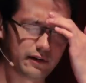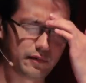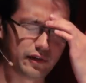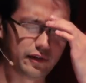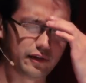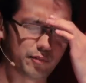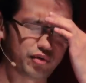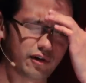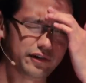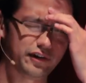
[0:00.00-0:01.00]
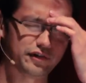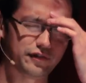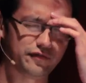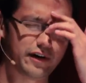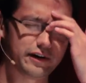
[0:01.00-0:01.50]
uh, the process
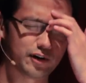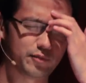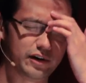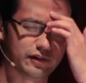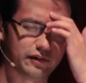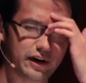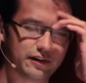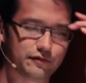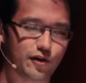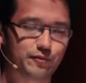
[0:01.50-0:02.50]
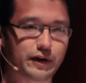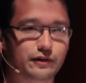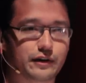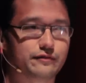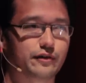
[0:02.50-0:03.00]
of finding the pigeon's head involved me
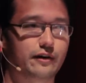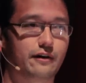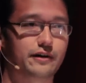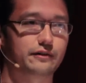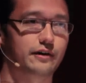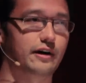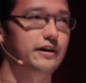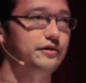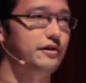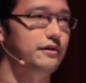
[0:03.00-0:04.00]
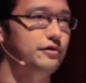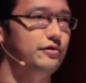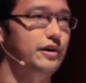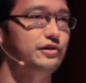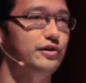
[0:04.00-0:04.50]
looking for the, high, the highest
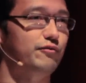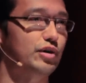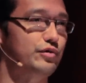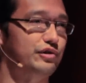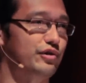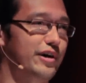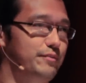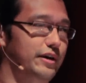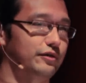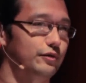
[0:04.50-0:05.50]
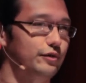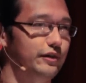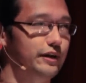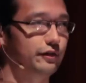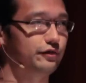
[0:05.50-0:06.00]
concentration of bluish gray
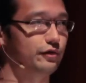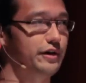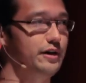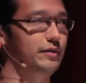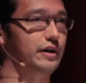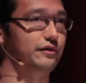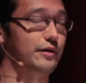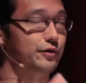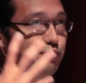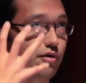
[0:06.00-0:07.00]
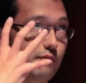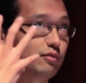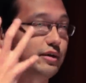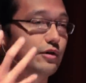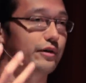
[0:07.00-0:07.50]
pixels in the screen because that was
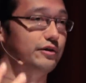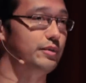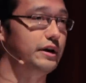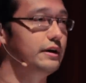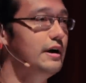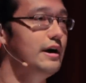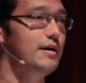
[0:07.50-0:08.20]
probably going to be